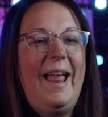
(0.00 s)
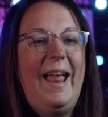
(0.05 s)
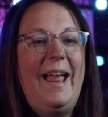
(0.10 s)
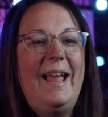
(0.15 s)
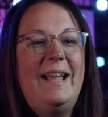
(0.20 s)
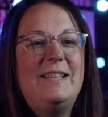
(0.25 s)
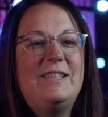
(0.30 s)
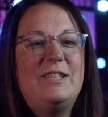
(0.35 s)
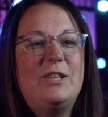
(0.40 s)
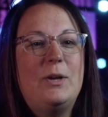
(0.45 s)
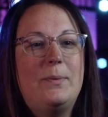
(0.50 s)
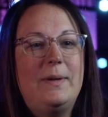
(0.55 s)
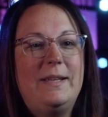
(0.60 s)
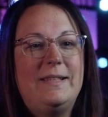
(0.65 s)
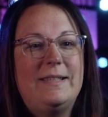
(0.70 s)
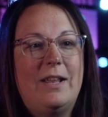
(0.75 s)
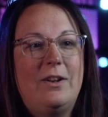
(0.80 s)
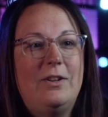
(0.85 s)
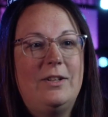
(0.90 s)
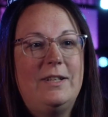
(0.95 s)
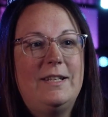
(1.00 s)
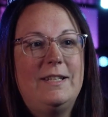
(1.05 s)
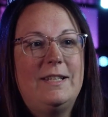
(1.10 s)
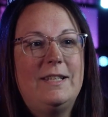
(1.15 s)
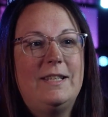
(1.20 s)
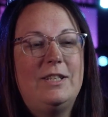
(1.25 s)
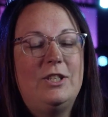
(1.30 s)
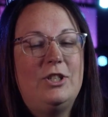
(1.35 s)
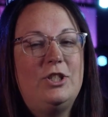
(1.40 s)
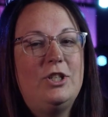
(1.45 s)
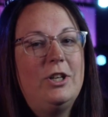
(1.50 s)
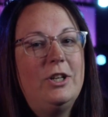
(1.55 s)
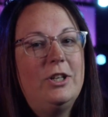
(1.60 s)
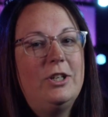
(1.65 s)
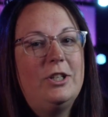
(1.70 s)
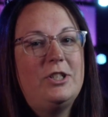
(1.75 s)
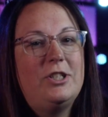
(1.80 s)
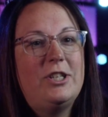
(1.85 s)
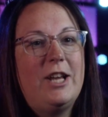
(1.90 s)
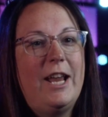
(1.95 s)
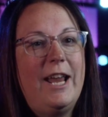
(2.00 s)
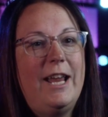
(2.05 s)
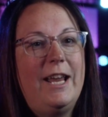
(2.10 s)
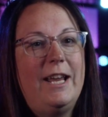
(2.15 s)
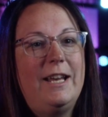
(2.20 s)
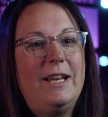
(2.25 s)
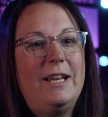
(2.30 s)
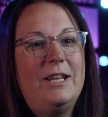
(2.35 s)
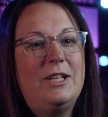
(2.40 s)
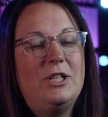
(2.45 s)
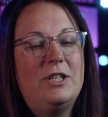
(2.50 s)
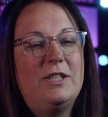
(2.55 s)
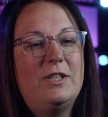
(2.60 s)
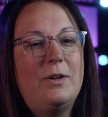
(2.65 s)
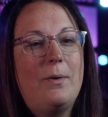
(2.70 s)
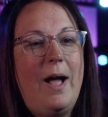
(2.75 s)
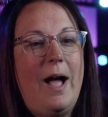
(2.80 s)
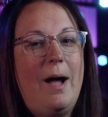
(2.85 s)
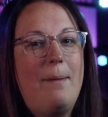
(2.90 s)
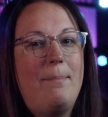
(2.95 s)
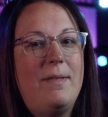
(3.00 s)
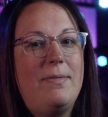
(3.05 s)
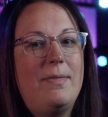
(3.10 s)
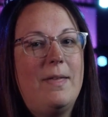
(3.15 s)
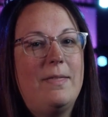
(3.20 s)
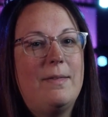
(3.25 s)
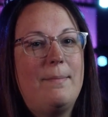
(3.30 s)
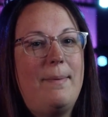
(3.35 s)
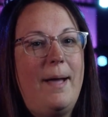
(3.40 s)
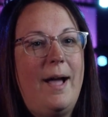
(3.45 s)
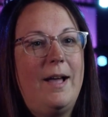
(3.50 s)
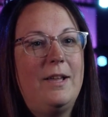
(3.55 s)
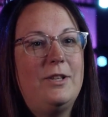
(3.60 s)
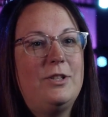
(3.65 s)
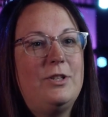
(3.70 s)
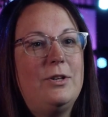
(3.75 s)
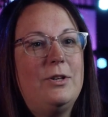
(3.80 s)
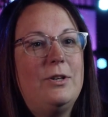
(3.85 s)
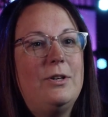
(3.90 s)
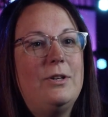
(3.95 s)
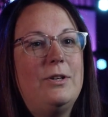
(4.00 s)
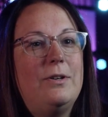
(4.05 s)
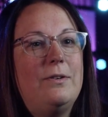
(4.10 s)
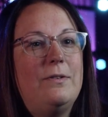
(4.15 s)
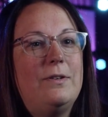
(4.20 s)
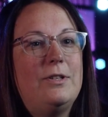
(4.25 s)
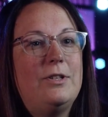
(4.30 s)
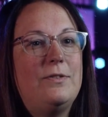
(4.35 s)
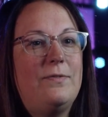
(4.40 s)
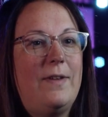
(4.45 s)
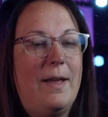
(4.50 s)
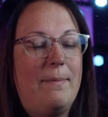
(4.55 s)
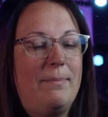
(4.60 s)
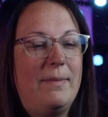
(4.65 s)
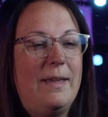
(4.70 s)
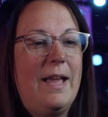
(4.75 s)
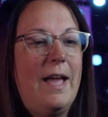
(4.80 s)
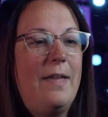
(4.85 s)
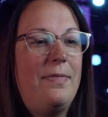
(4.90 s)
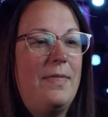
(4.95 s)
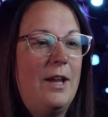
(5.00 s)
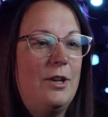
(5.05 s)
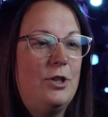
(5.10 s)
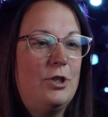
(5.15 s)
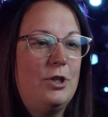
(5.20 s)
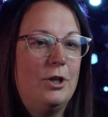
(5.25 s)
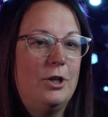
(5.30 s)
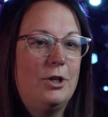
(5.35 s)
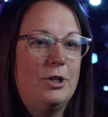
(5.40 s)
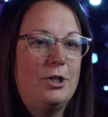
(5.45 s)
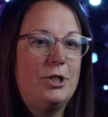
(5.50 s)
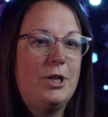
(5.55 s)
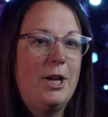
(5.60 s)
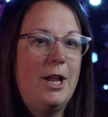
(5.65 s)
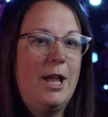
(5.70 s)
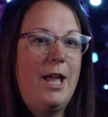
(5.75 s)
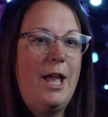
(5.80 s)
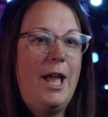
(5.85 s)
And so we settled into this church, and it just so happened that the pastor's family at that church